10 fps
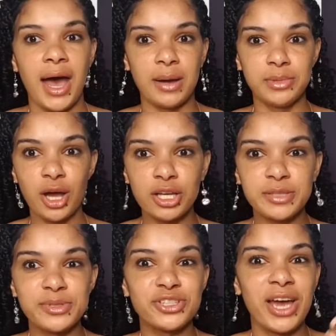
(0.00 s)
I'm not going
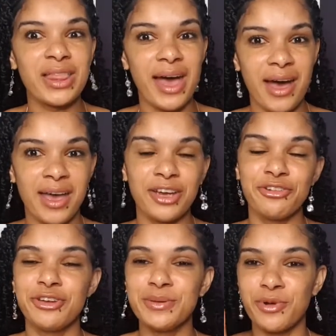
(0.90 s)
to be trying the eye
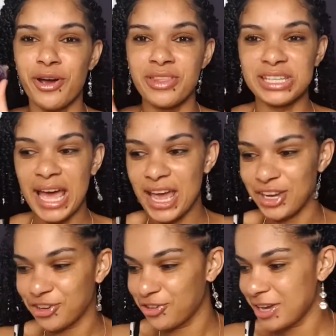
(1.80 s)
cream or the night
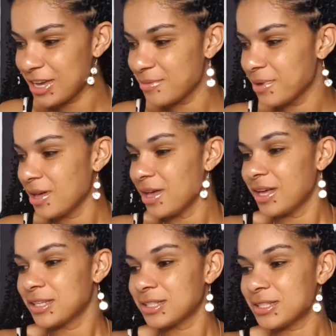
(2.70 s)
cream
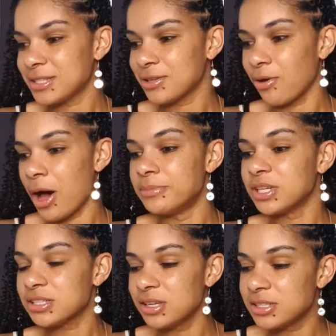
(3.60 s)
so I'm
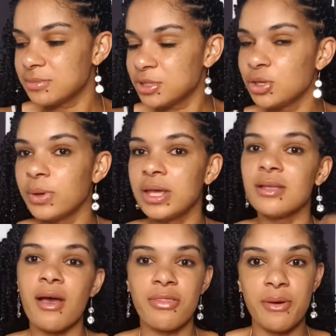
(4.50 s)
just going to be
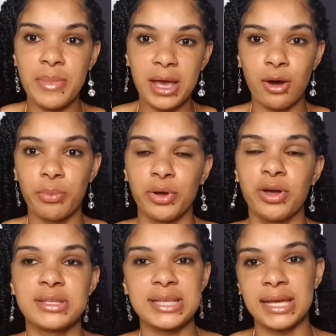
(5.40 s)
doing the makeup
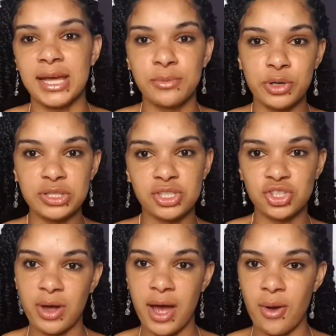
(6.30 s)
products and I'm going to
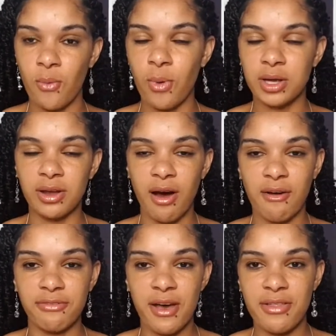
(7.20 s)
try one
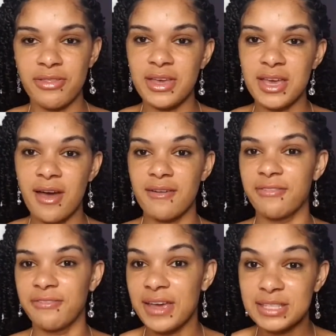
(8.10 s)
of the
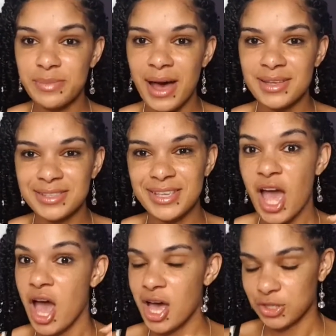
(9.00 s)
face masks
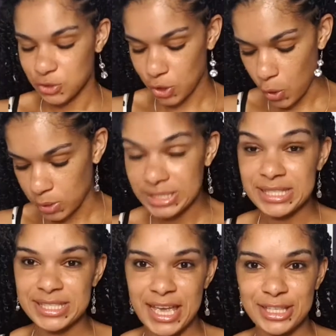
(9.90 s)
so
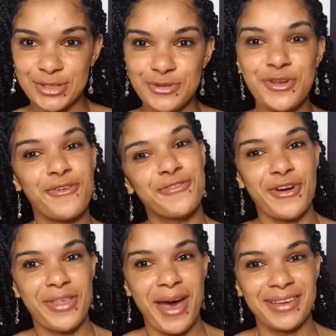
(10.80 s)
stay tuned
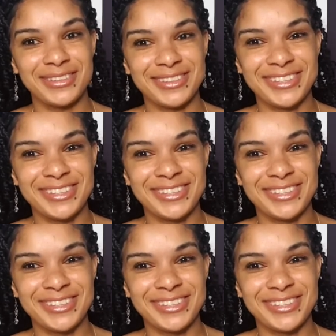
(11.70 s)
for that